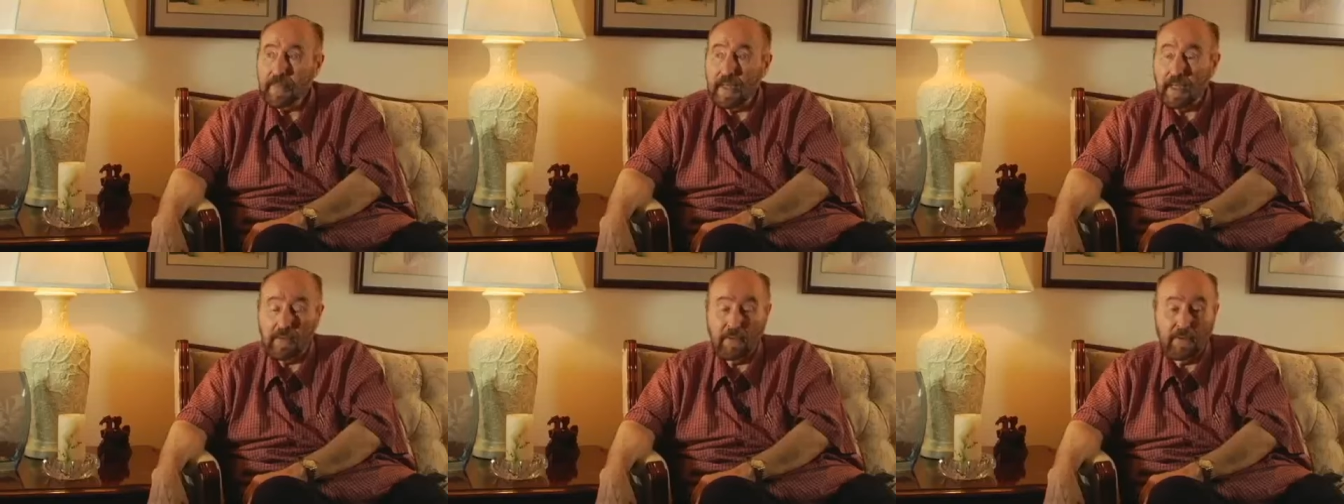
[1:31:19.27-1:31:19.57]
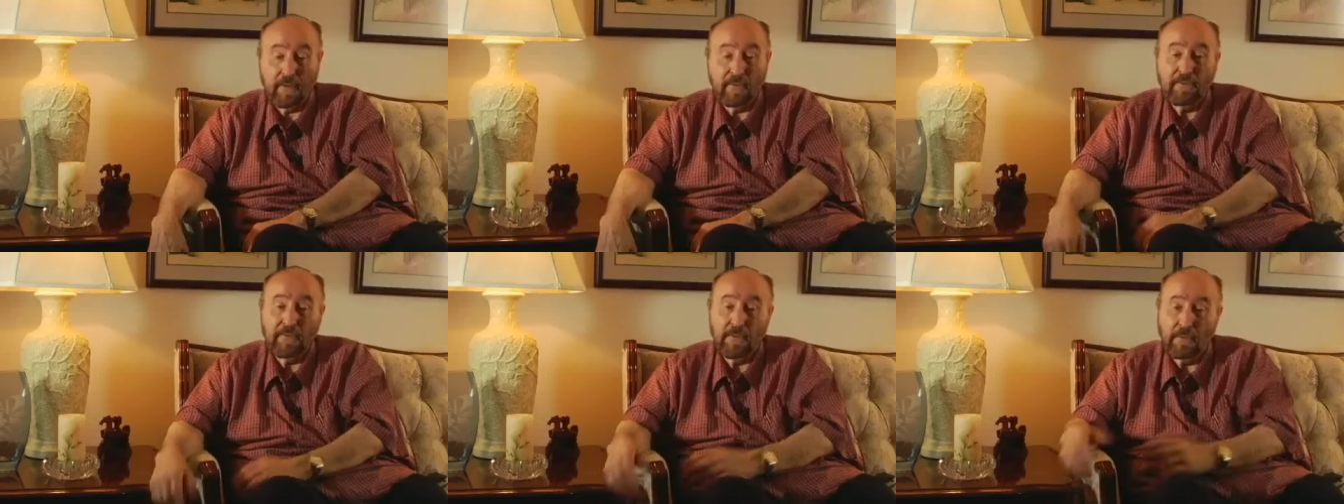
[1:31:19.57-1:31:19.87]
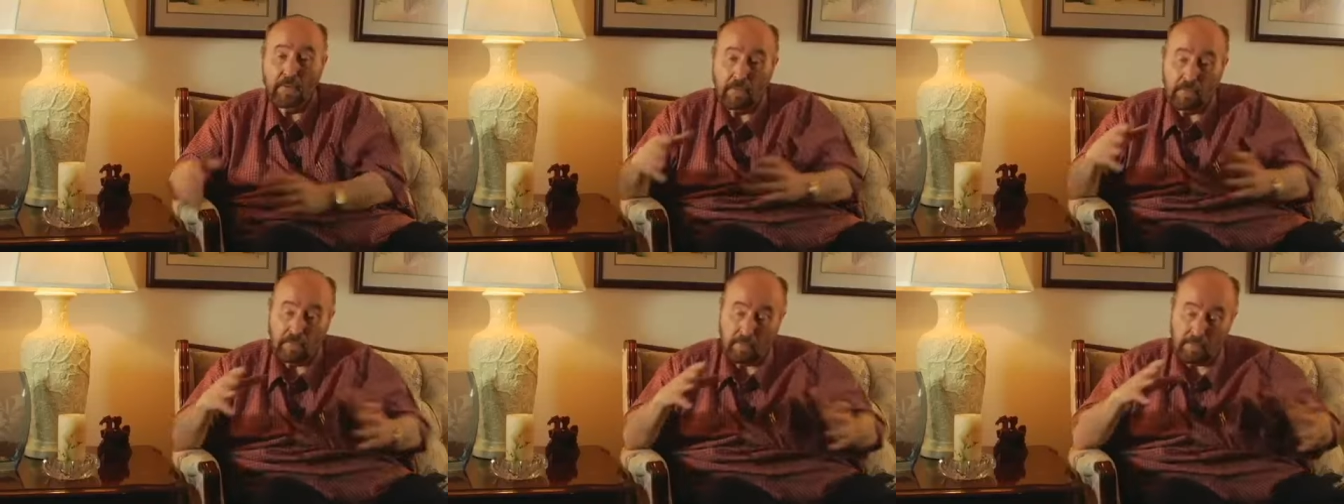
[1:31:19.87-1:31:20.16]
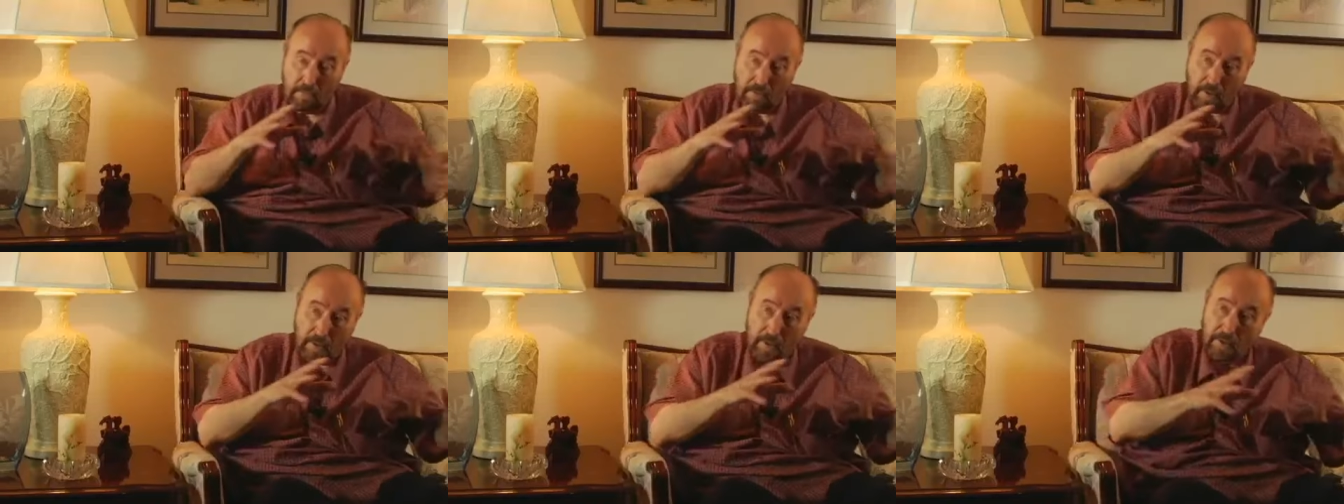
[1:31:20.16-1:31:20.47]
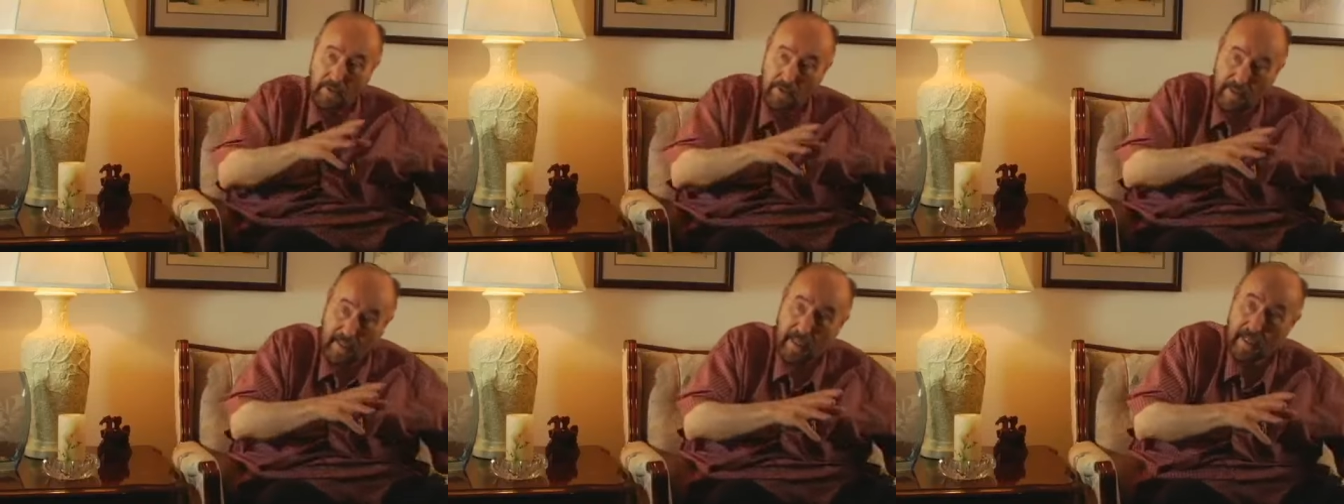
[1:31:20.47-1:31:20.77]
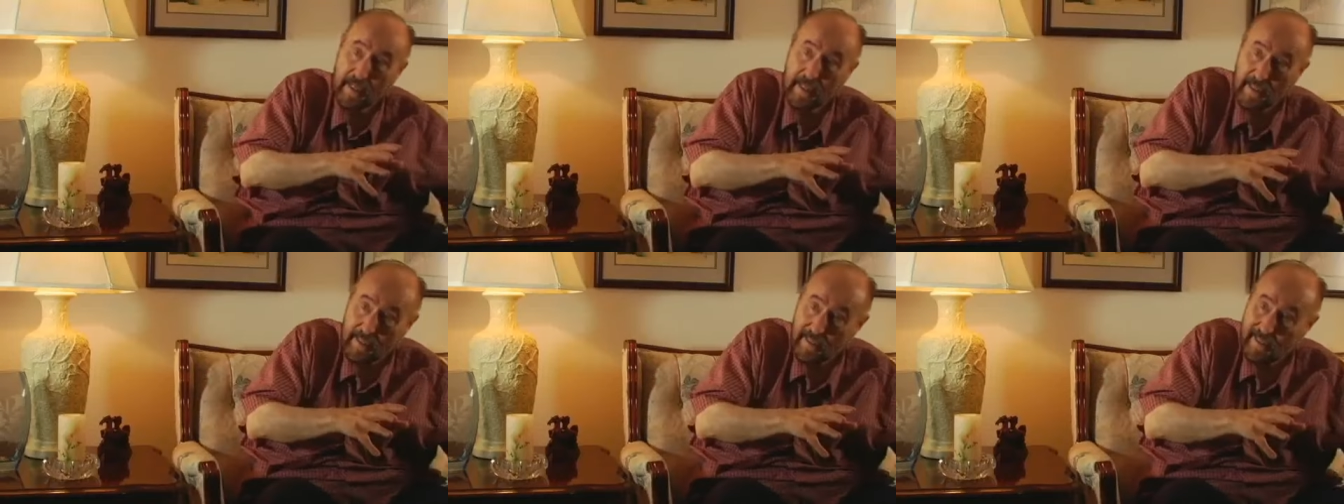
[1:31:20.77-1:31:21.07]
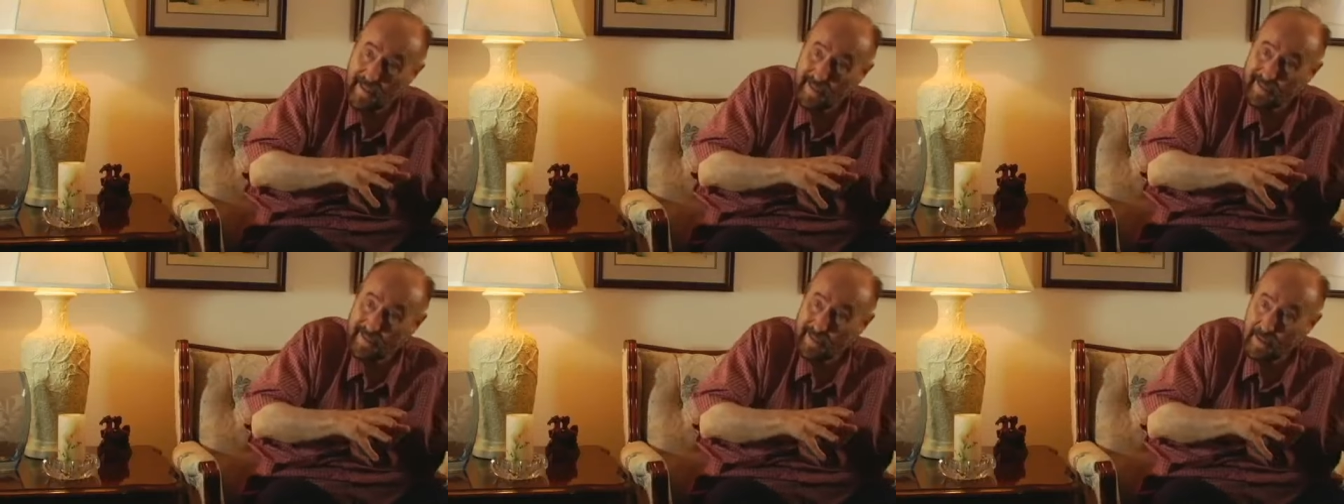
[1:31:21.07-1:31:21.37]
Now, there are a few untidy
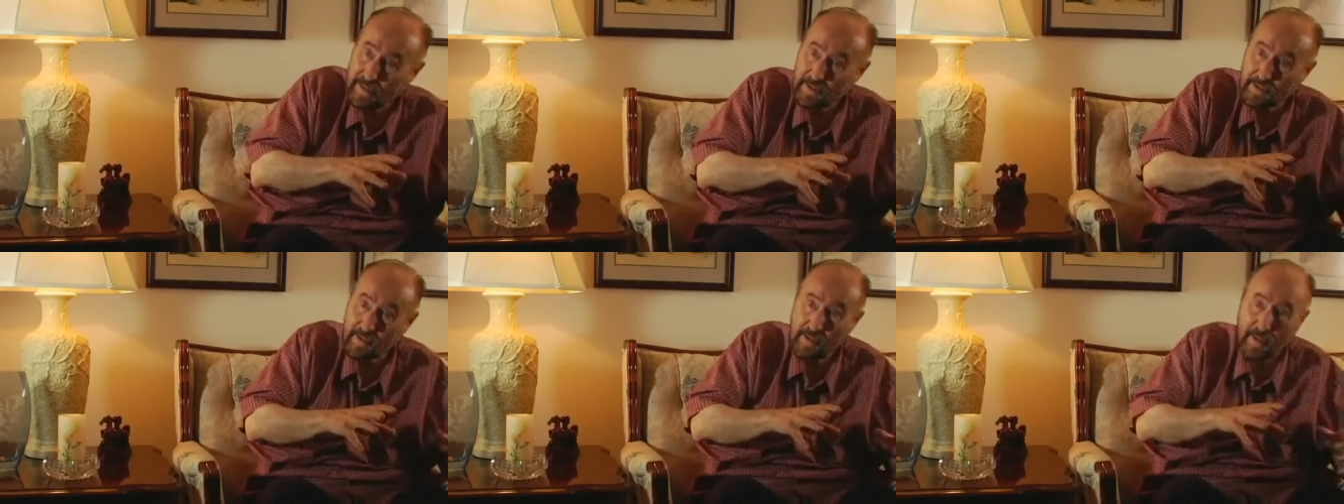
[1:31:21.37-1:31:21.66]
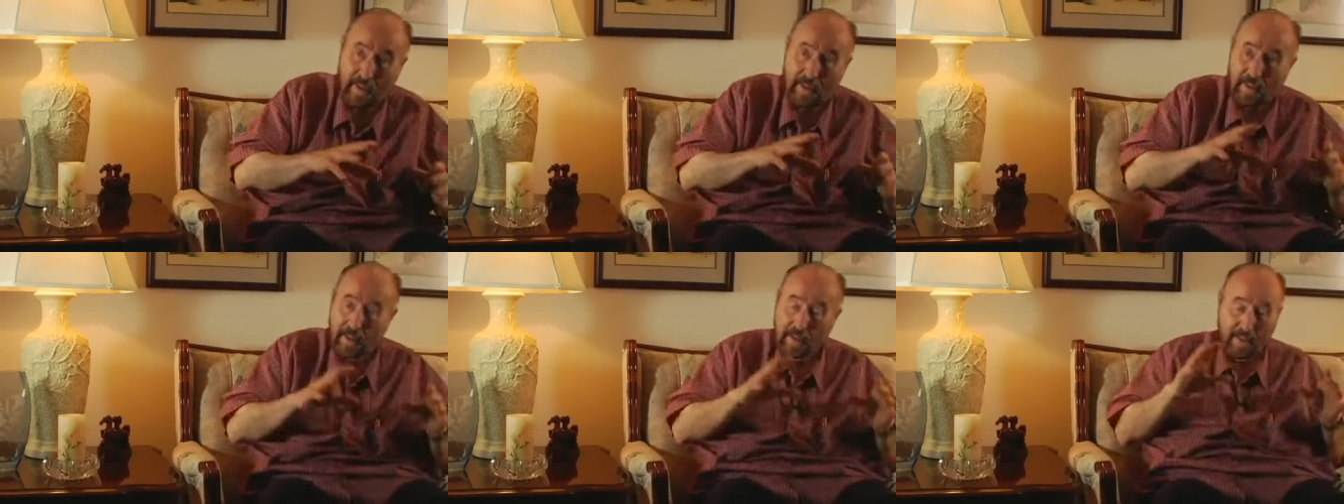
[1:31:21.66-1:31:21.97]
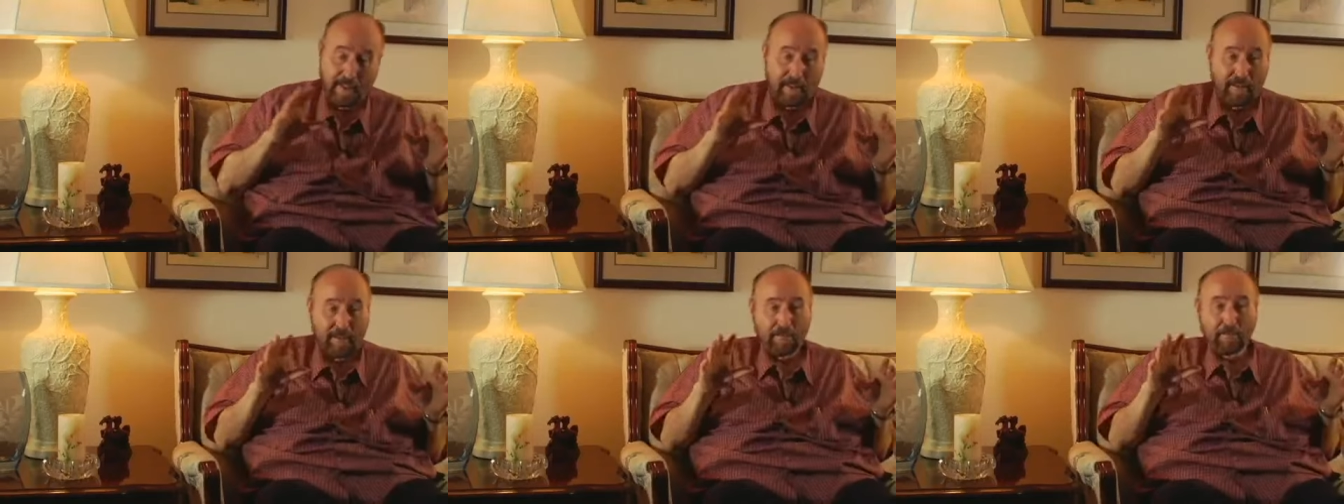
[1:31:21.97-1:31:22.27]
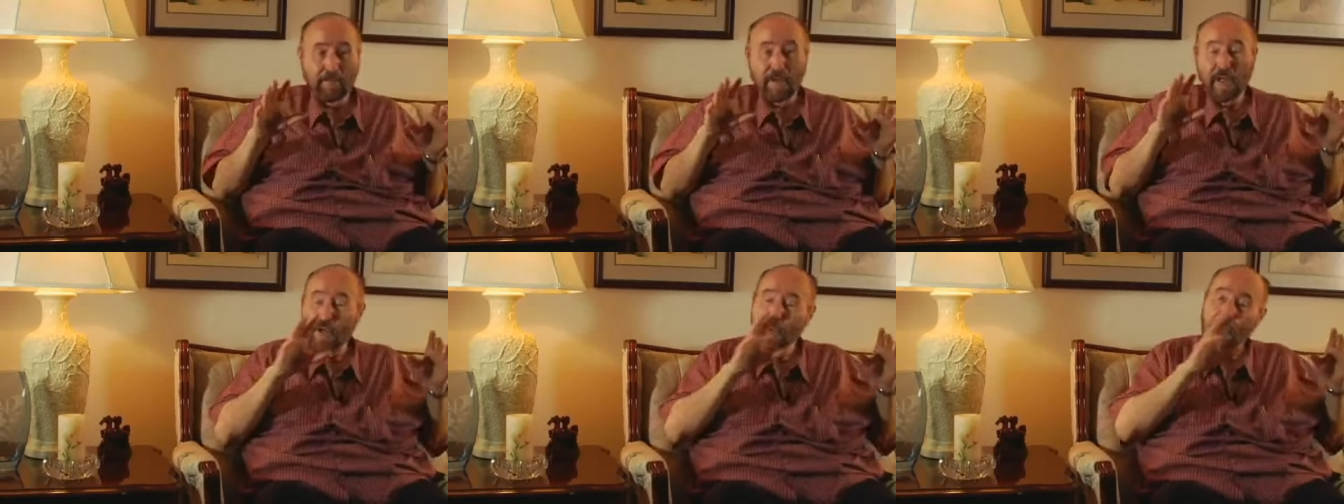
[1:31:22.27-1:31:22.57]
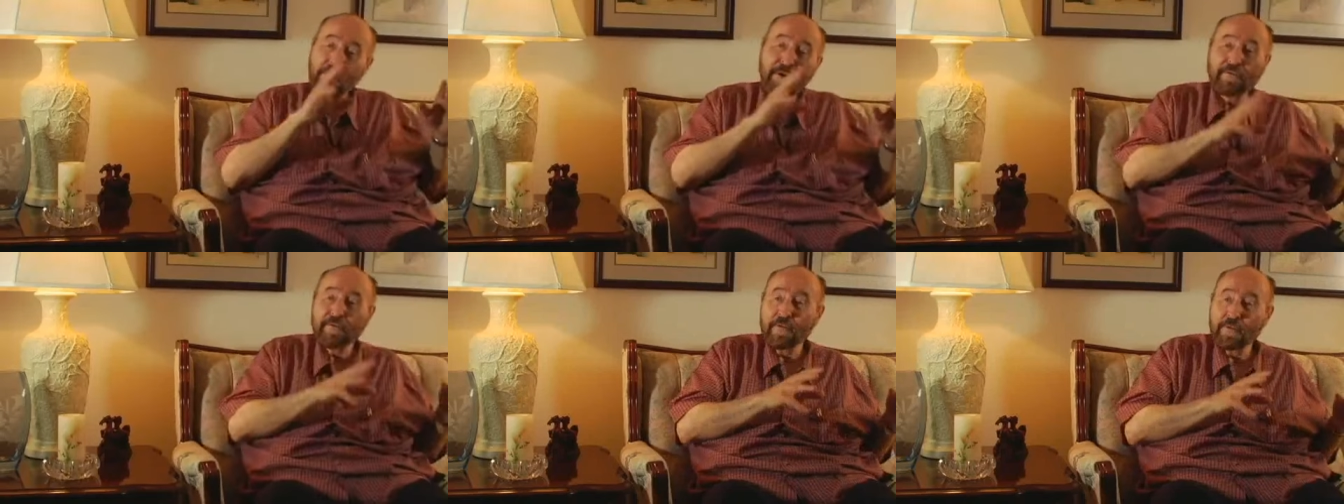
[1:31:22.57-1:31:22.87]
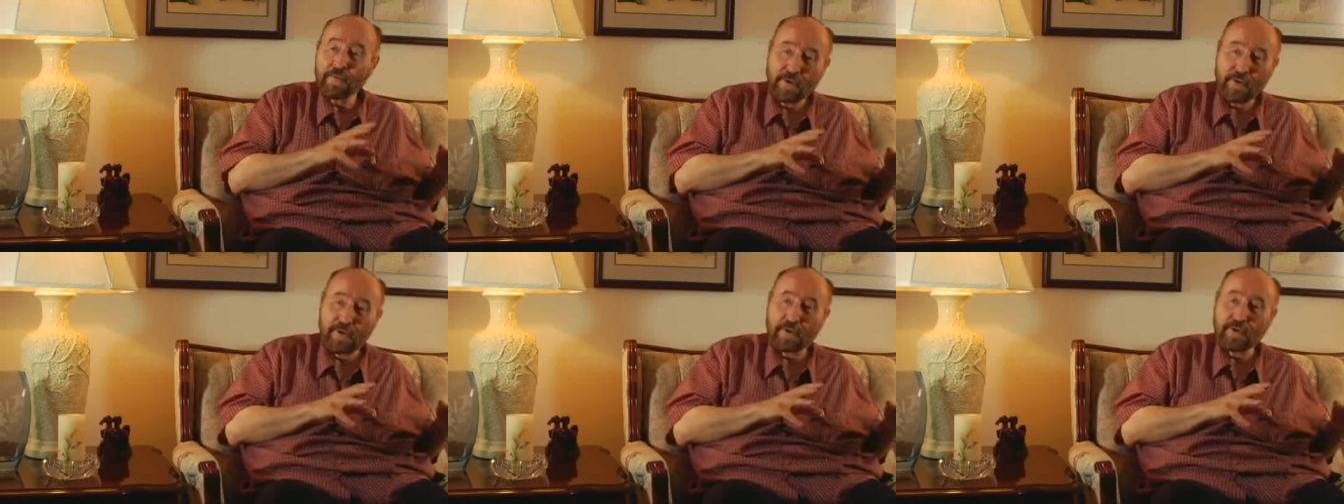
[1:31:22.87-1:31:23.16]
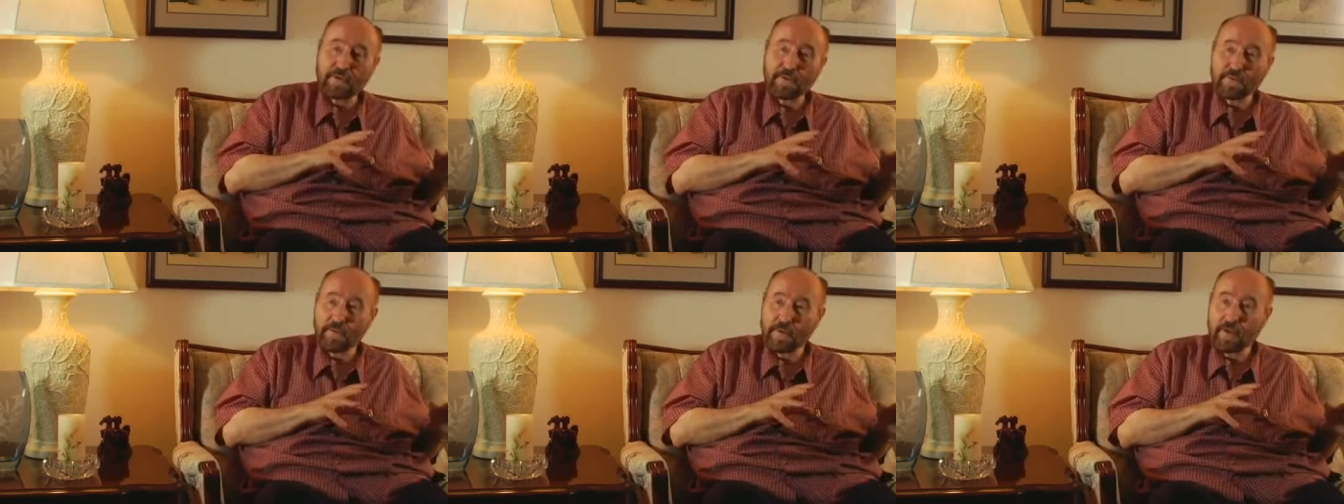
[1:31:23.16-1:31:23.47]
ends. As we know from
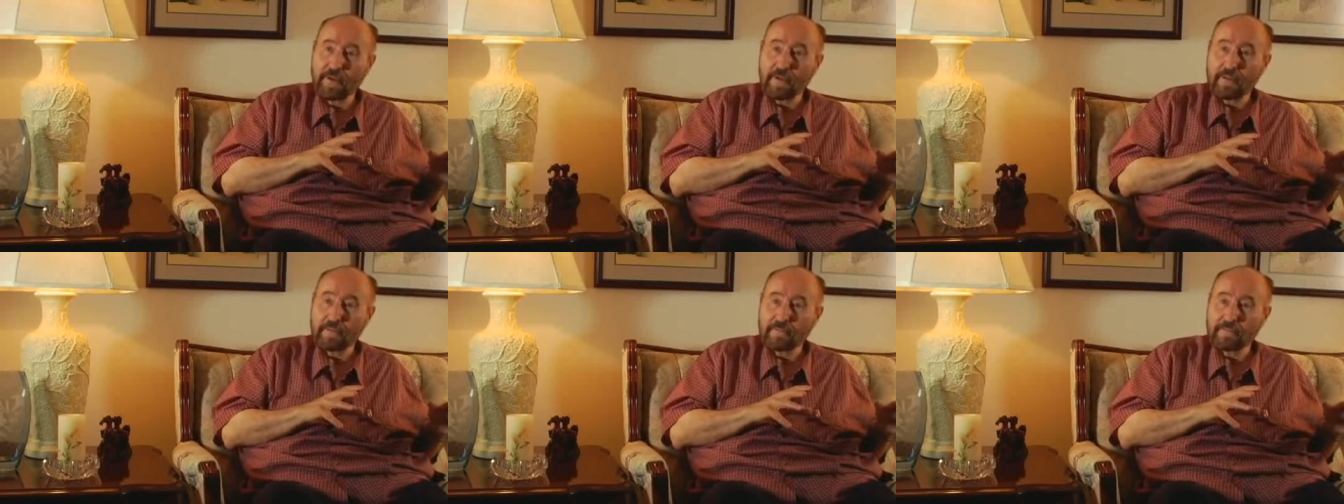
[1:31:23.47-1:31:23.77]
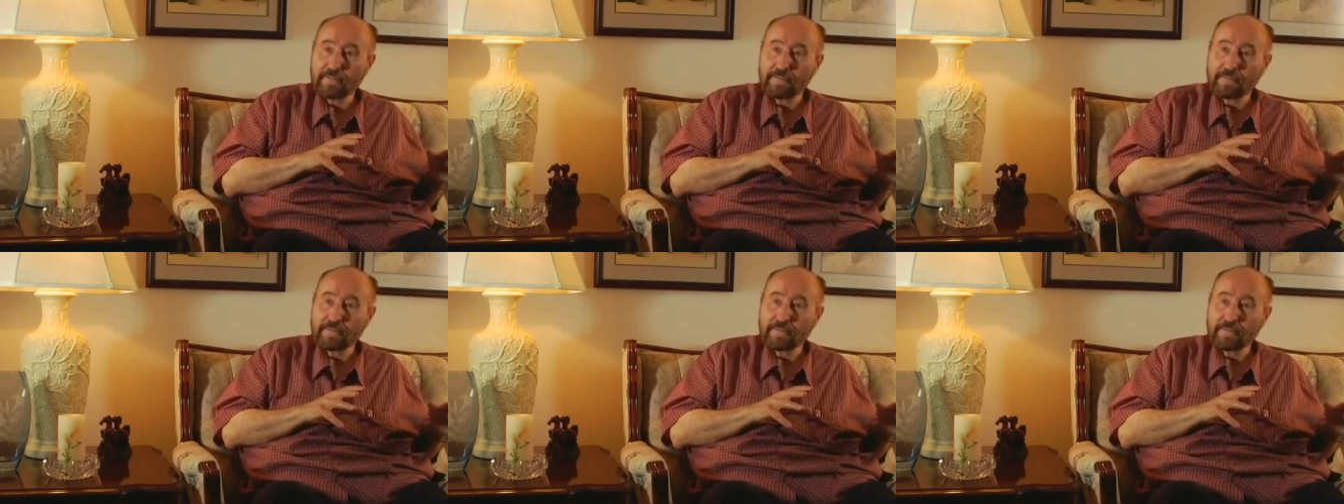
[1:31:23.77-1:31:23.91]
Gödel's work,